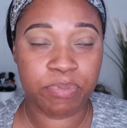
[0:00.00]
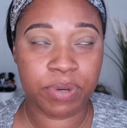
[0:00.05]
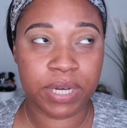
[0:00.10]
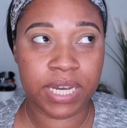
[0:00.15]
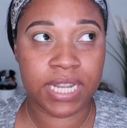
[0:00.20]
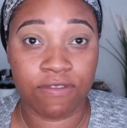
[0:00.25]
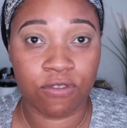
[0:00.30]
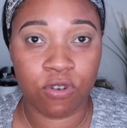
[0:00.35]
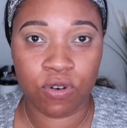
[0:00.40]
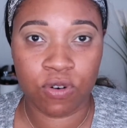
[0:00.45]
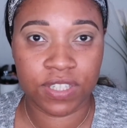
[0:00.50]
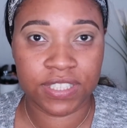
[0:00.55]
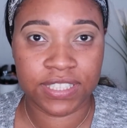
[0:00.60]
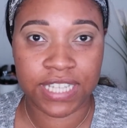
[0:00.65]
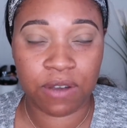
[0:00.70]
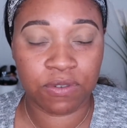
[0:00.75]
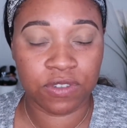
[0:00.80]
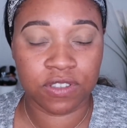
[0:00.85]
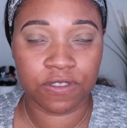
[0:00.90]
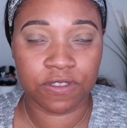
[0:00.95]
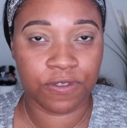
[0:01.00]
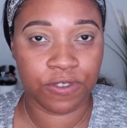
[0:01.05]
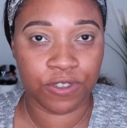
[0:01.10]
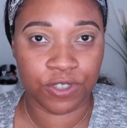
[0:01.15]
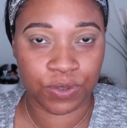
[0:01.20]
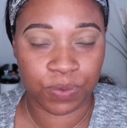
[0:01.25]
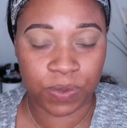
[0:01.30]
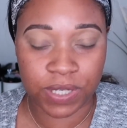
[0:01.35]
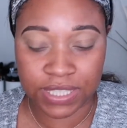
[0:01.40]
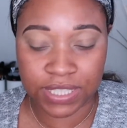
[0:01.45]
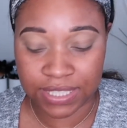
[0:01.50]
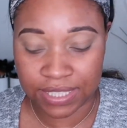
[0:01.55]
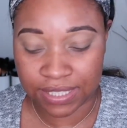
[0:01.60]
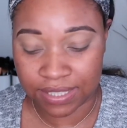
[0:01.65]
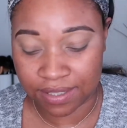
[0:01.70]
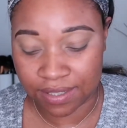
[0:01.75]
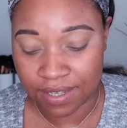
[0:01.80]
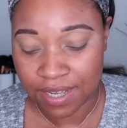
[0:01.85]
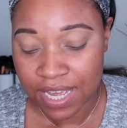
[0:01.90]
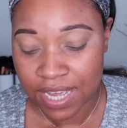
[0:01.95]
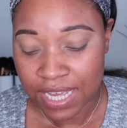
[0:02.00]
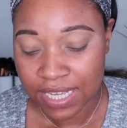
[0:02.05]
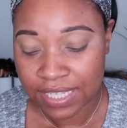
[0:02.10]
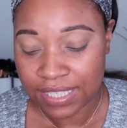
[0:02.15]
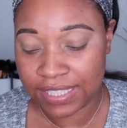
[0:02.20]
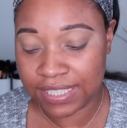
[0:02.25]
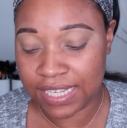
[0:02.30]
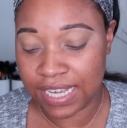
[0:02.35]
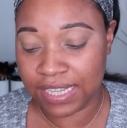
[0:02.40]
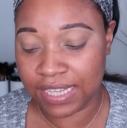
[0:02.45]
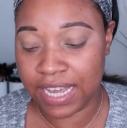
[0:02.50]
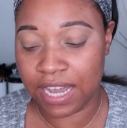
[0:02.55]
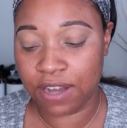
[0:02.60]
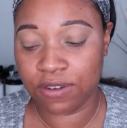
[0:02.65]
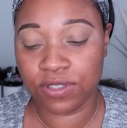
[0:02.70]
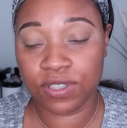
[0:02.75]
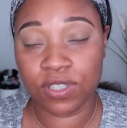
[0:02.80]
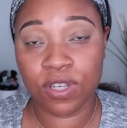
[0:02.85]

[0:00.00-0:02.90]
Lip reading: but of course that was the first one to sell out.